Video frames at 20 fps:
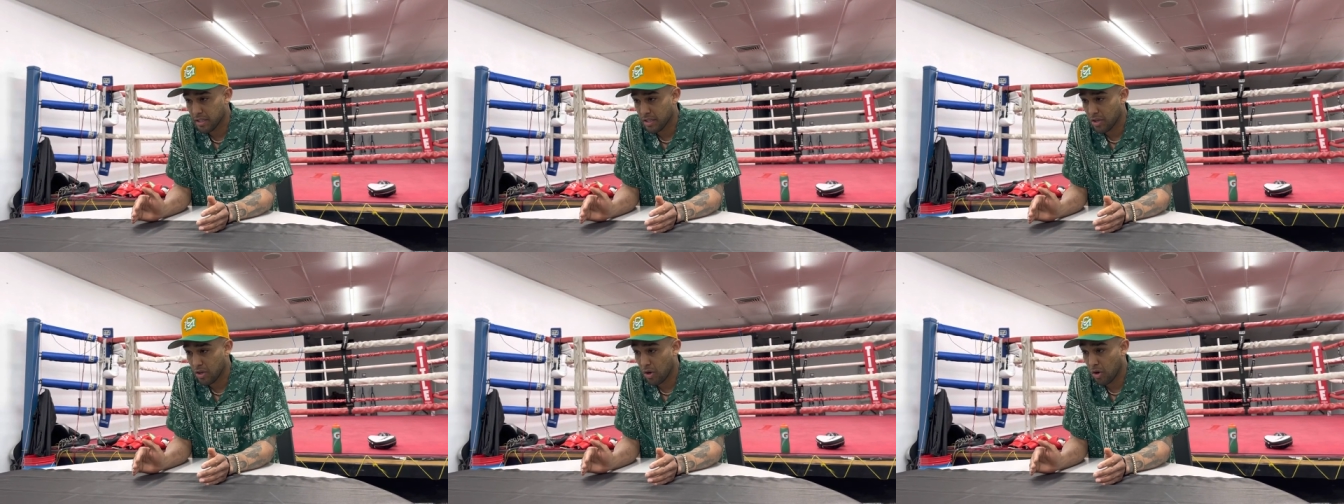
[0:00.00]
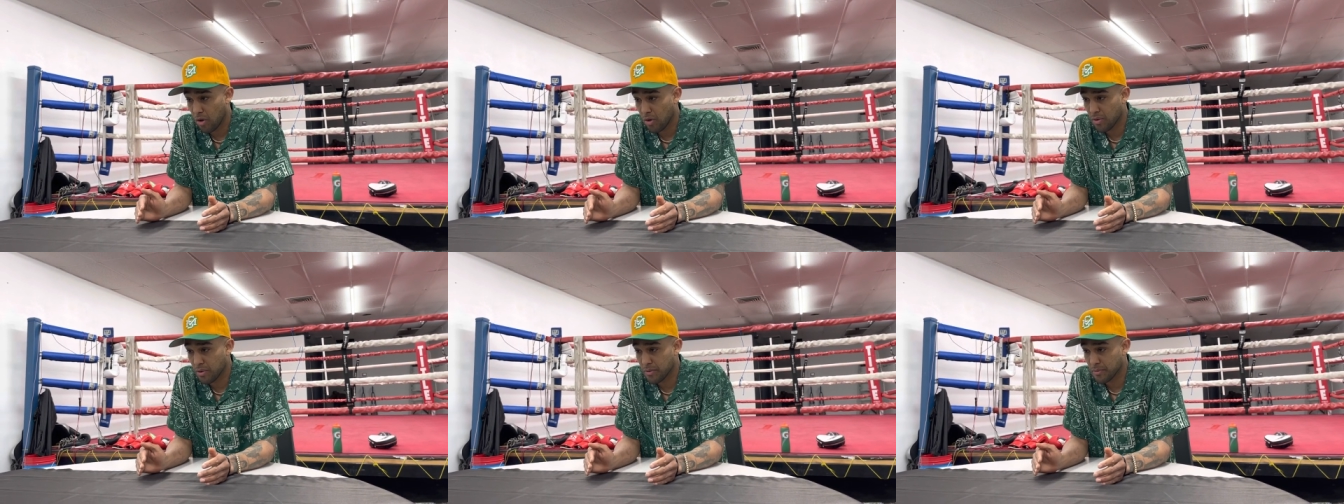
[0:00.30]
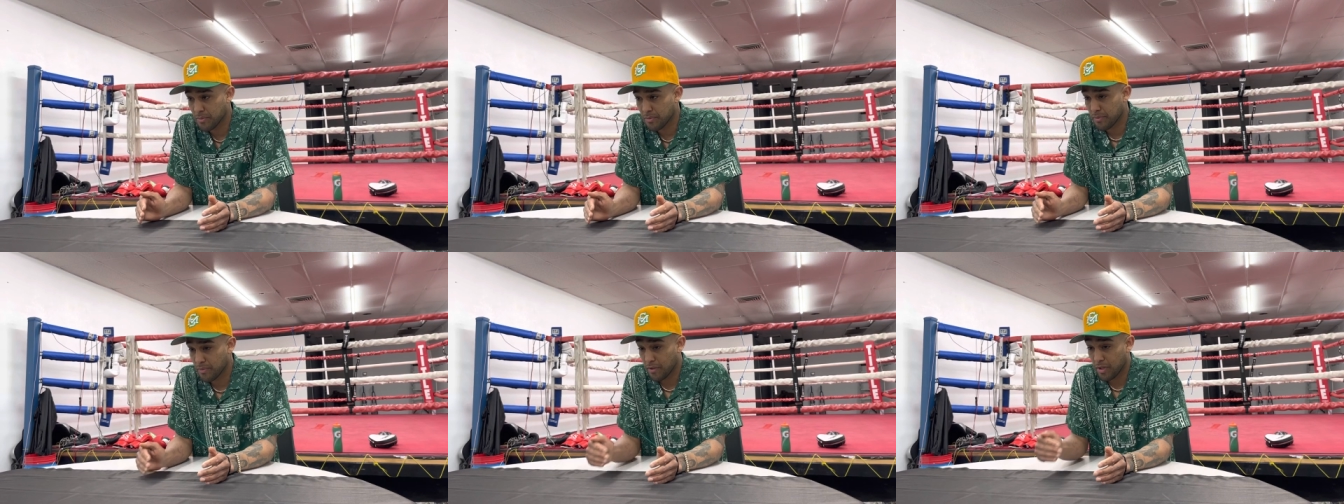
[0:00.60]

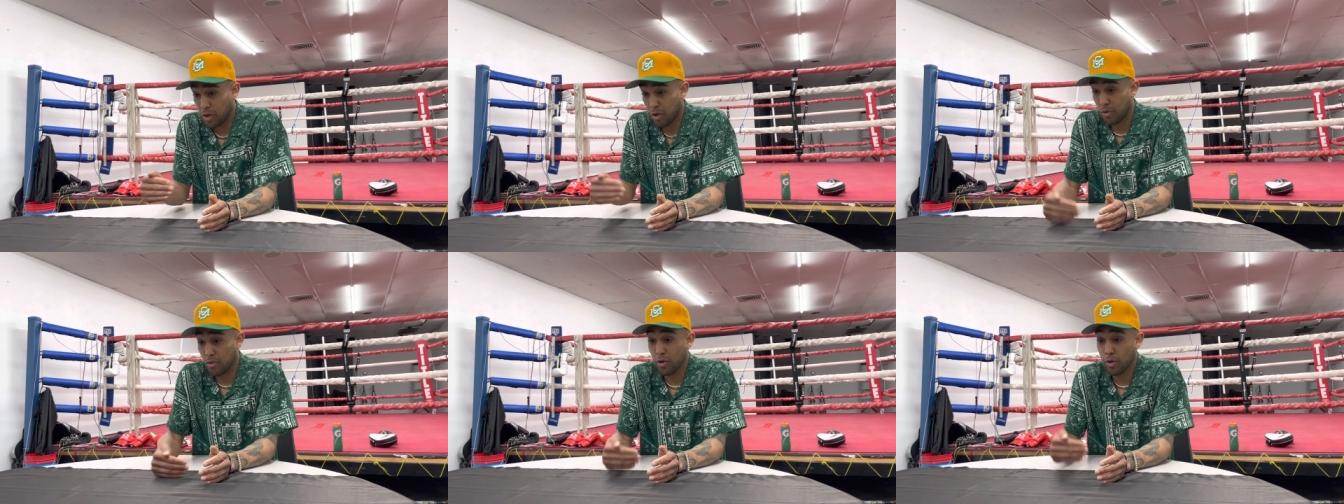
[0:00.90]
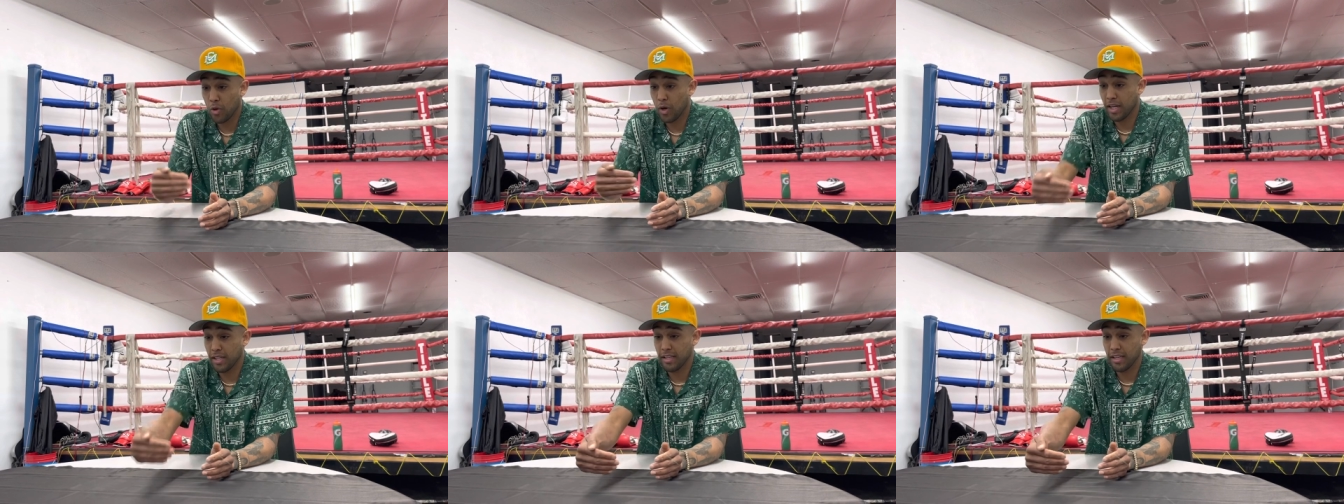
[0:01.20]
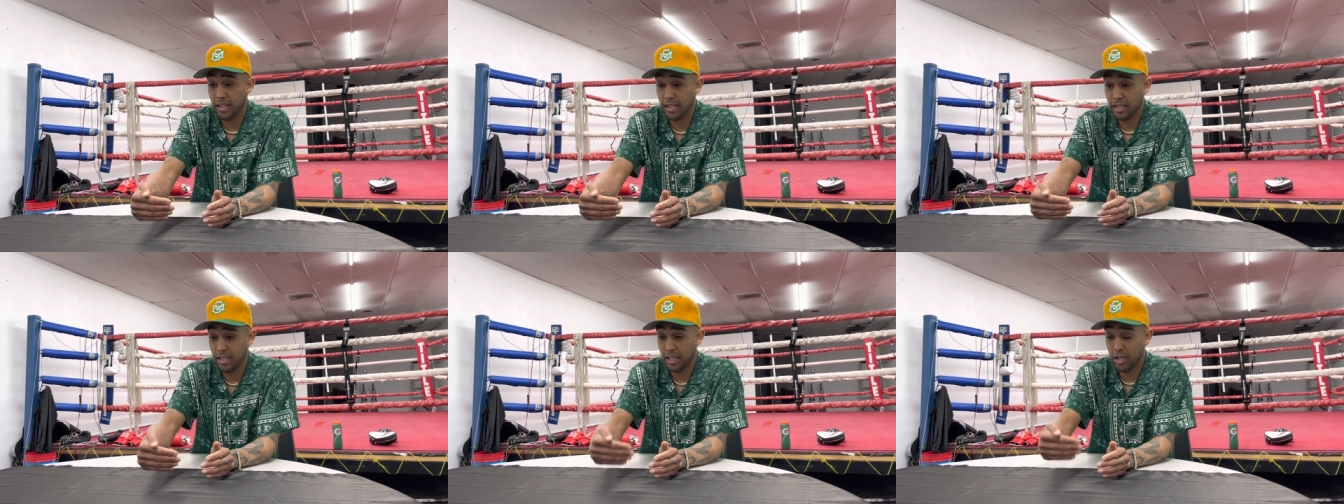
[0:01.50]
although I
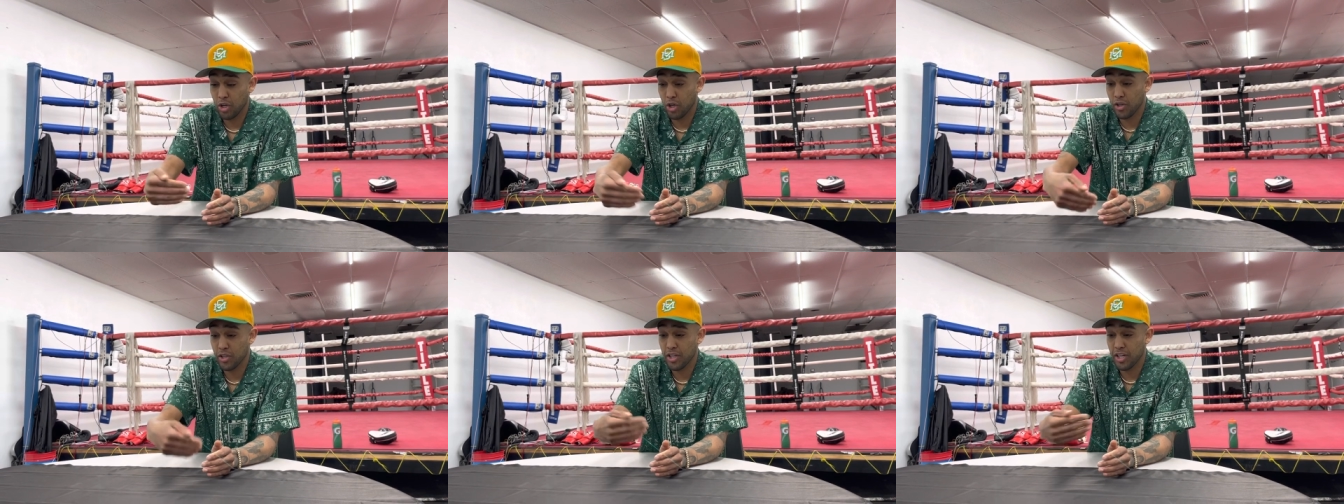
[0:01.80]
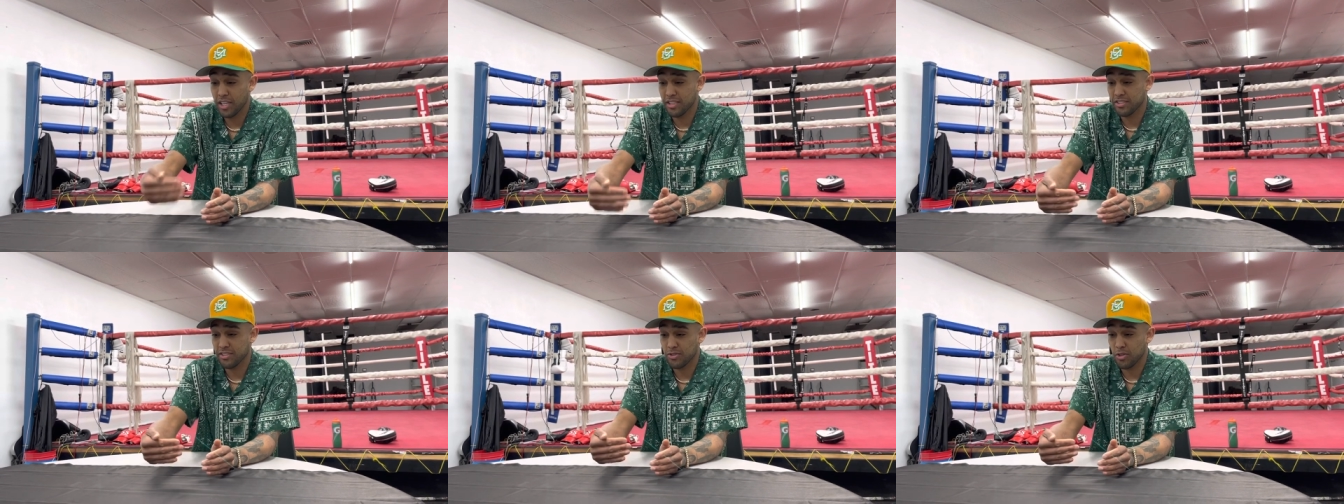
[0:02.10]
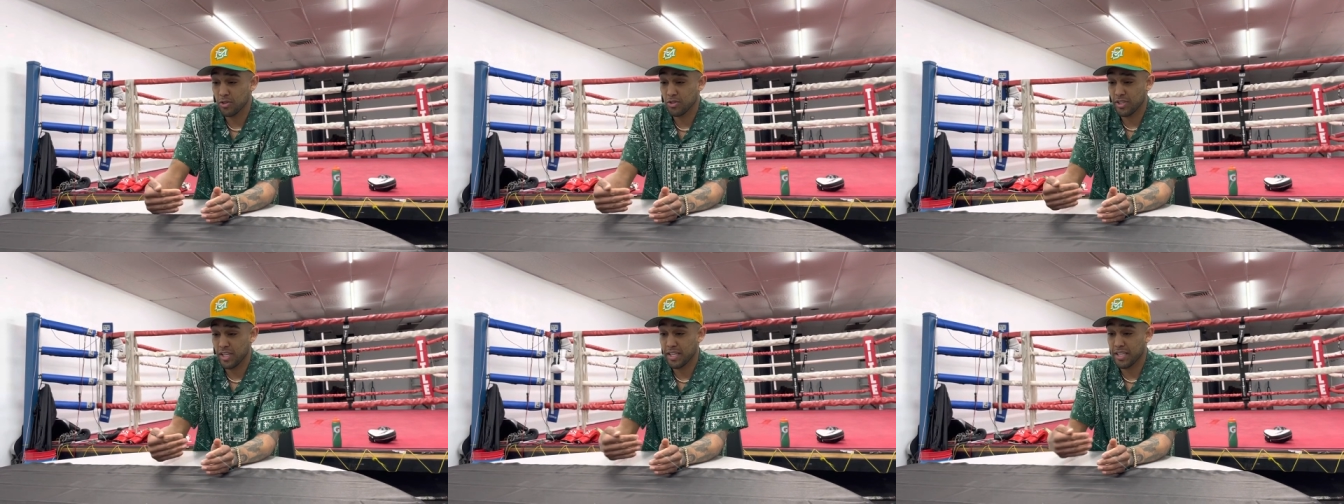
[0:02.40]
just told
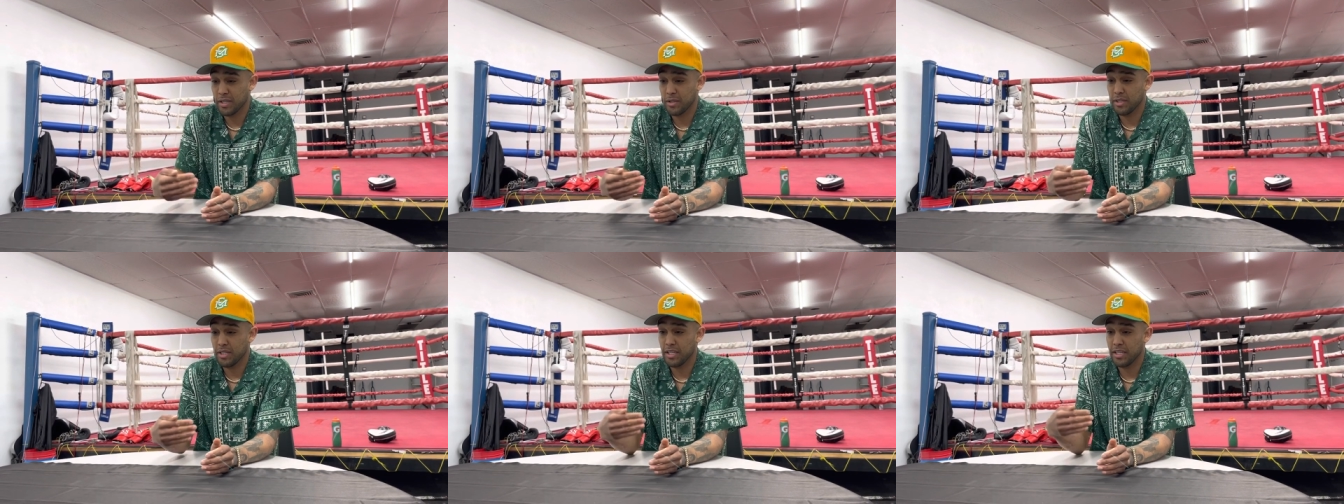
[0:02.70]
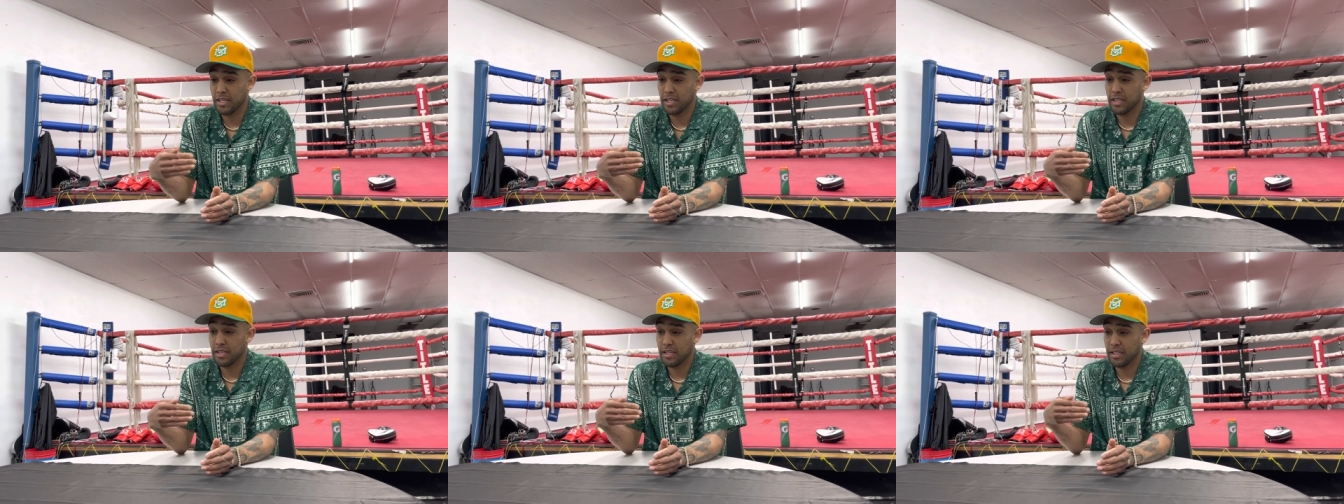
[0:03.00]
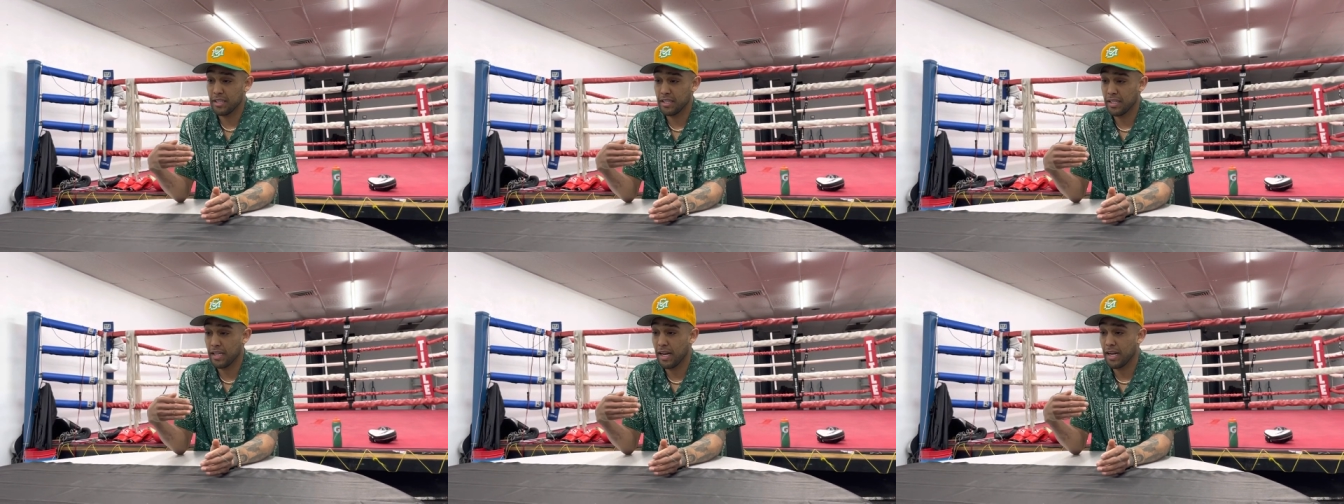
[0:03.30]
you, like, it
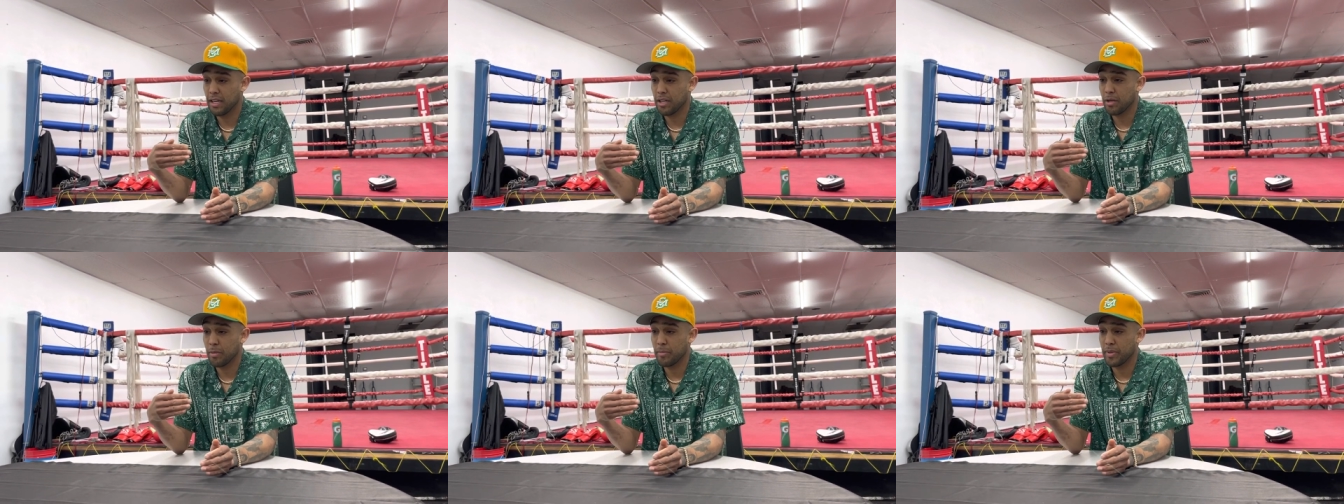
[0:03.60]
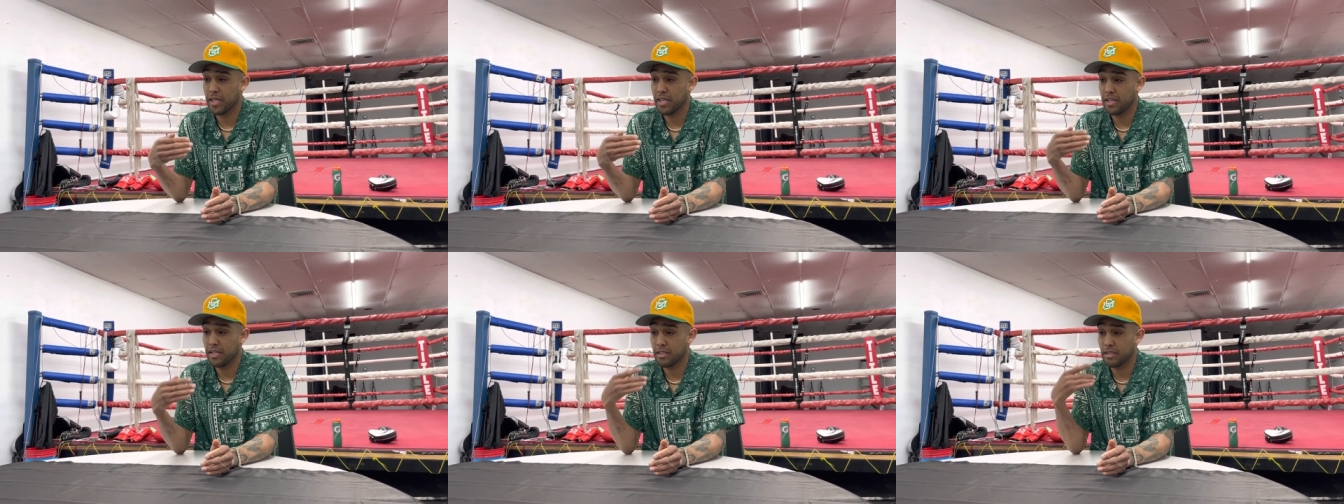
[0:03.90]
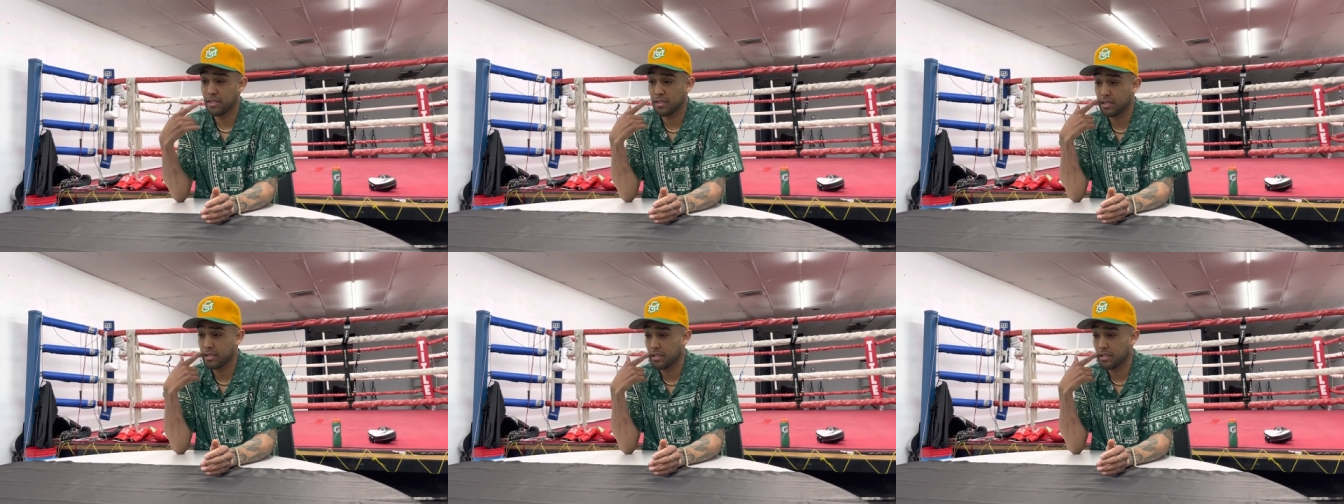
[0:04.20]
ended up being